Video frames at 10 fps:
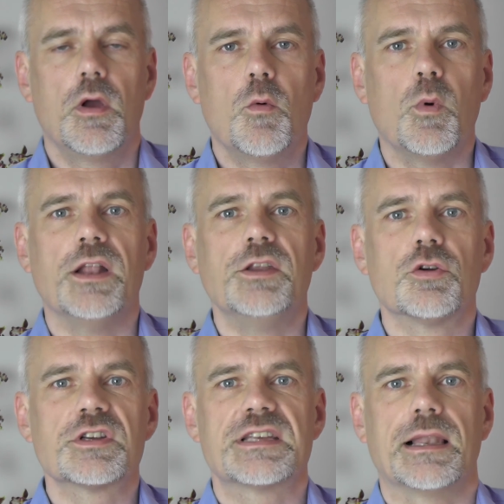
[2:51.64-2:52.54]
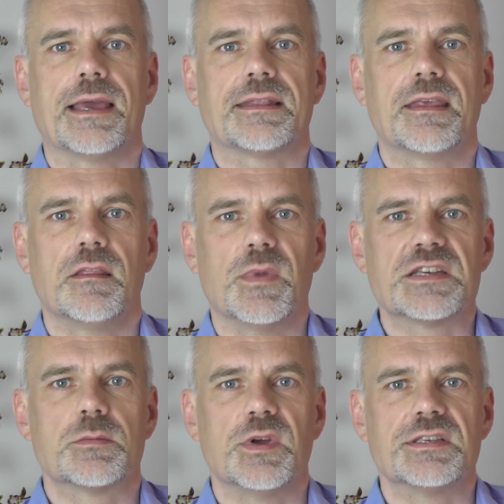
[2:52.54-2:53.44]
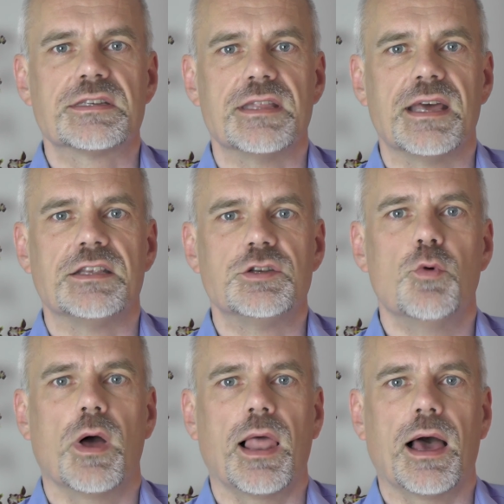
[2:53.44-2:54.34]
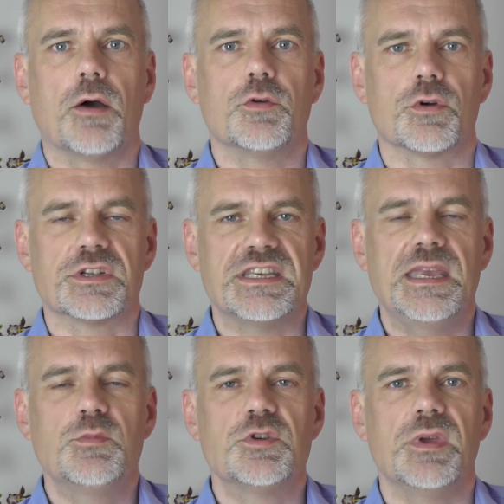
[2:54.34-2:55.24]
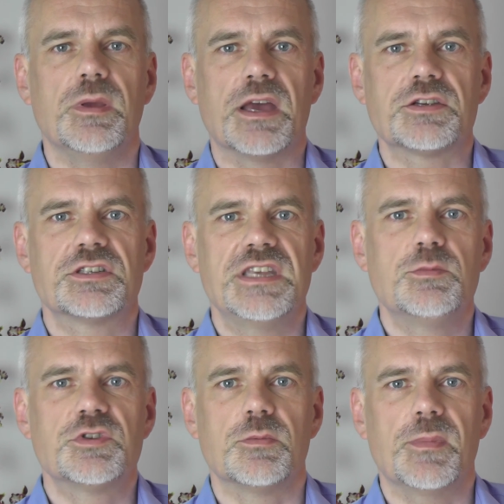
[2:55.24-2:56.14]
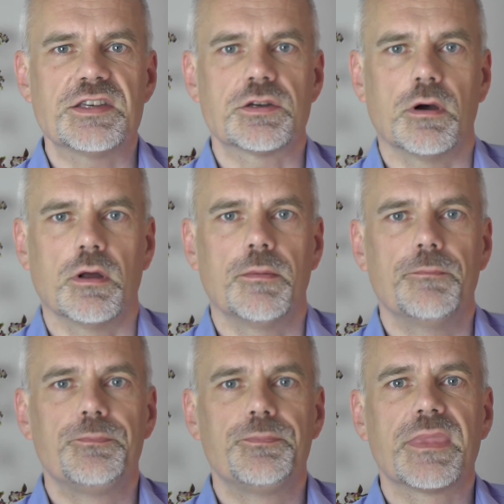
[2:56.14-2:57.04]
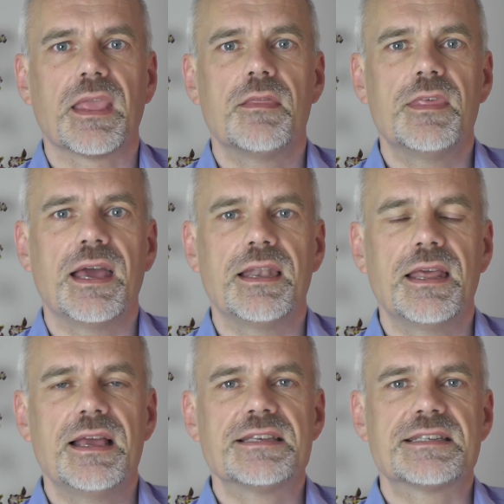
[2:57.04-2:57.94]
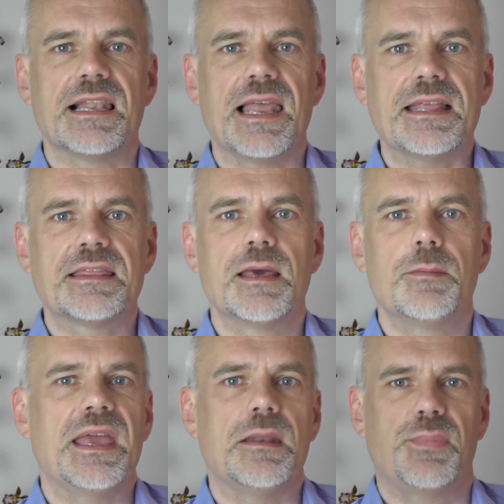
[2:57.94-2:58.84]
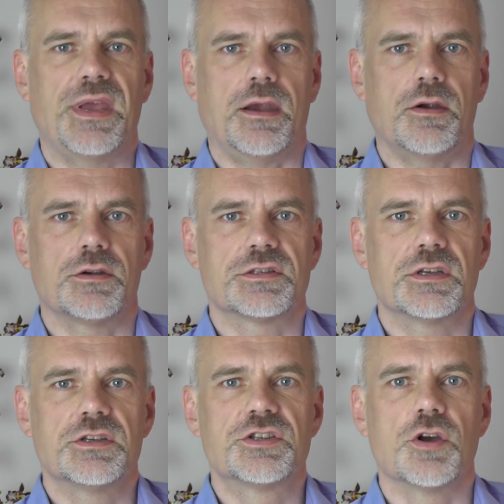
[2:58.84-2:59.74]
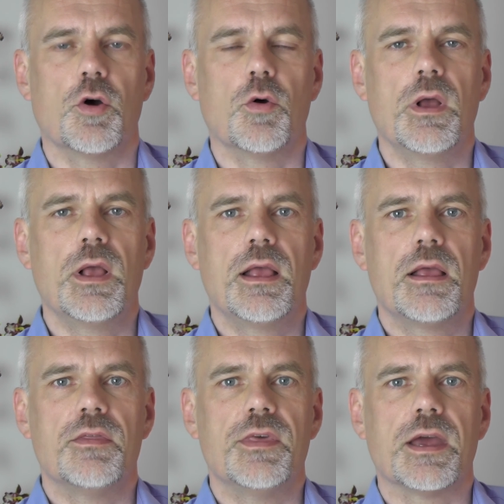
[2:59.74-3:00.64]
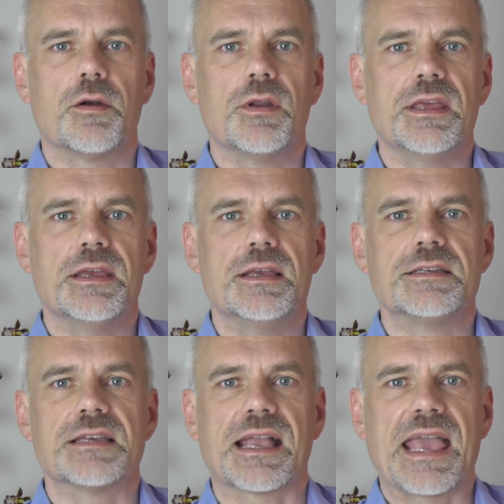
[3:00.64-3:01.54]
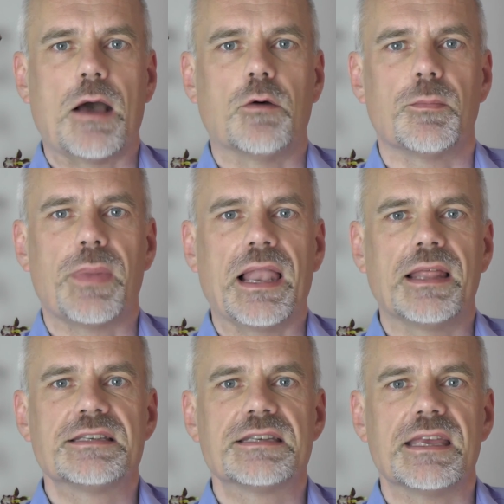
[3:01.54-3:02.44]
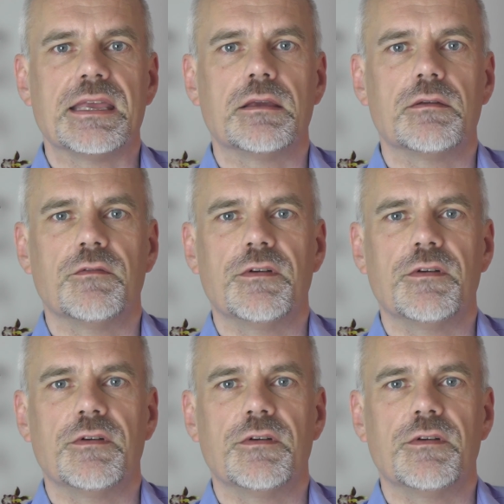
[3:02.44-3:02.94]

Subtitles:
When you're selecting the measurements that you allow your teams to be measured on, then select them in pairs so there is a counterbalancing